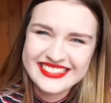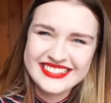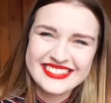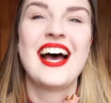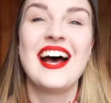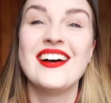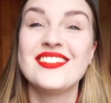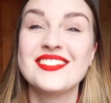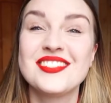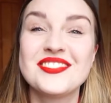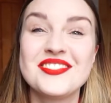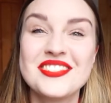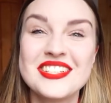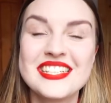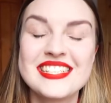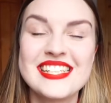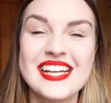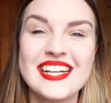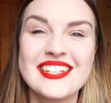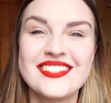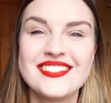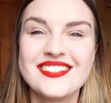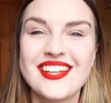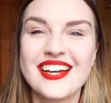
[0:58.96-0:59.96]
I'm super
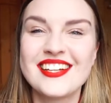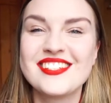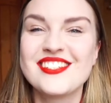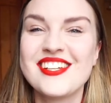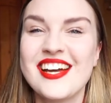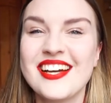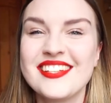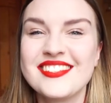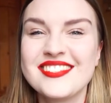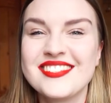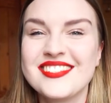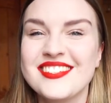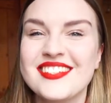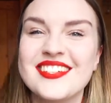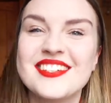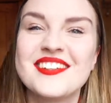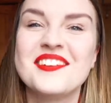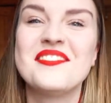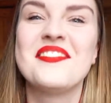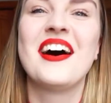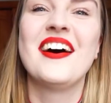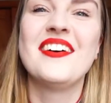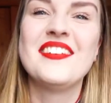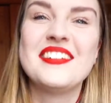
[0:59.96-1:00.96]
excited to chat to you
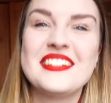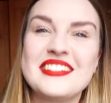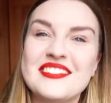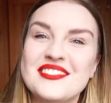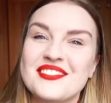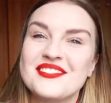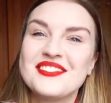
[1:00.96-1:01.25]
about. It's